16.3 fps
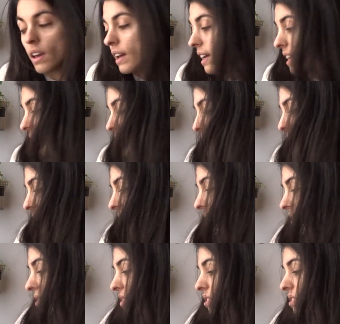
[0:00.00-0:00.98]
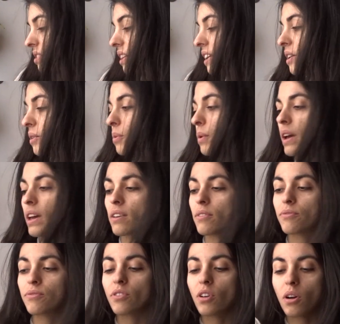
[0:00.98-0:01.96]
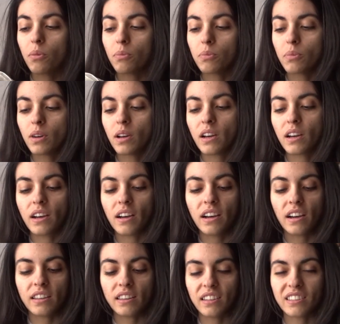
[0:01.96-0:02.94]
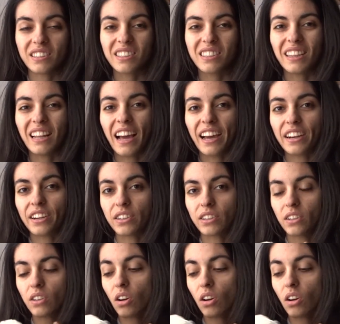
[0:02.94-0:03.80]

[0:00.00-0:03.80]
it's better to stay away from these lighter